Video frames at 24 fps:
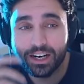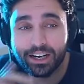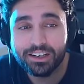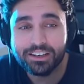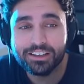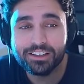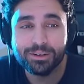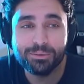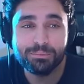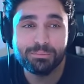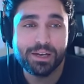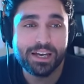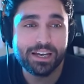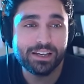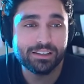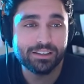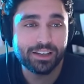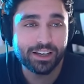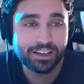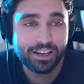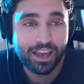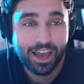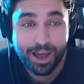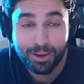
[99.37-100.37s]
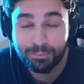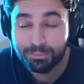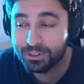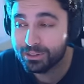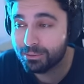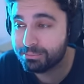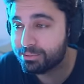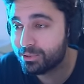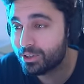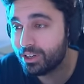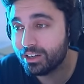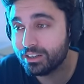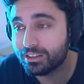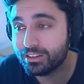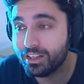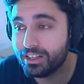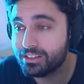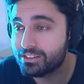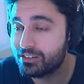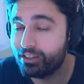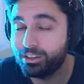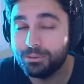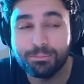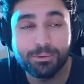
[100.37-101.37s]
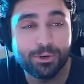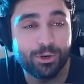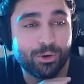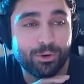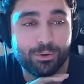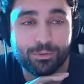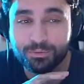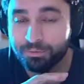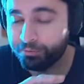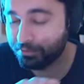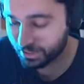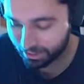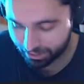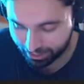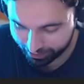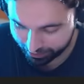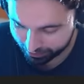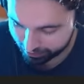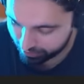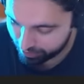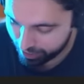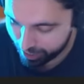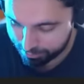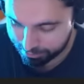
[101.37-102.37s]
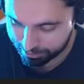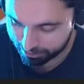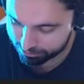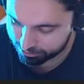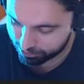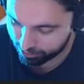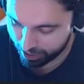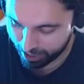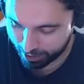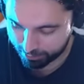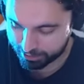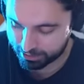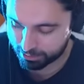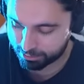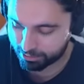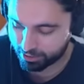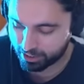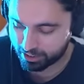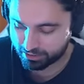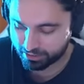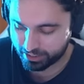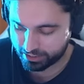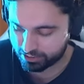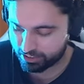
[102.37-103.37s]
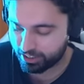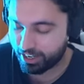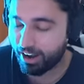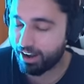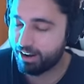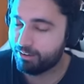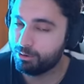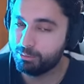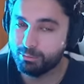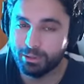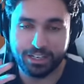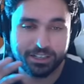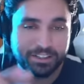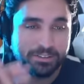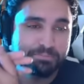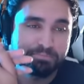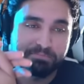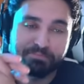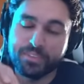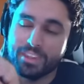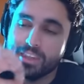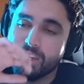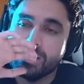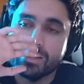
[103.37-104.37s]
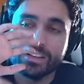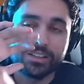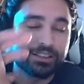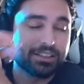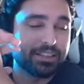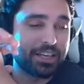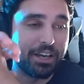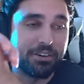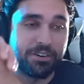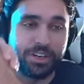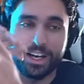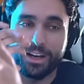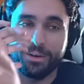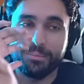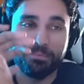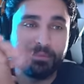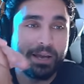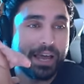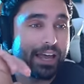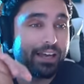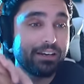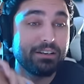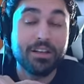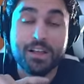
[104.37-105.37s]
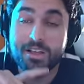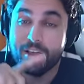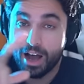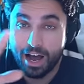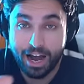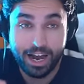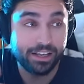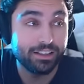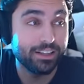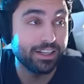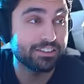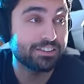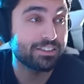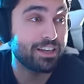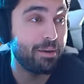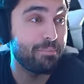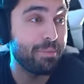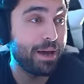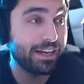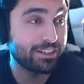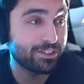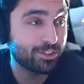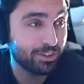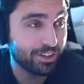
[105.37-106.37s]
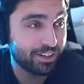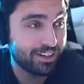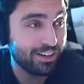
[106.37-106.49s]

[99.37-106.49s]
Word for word: damn, man. Like, Abby the Brock Lesnar, bro. We gotta clap up for Abby the Brock Lesnar. Everybody. Give it up, man. All right, let's get back to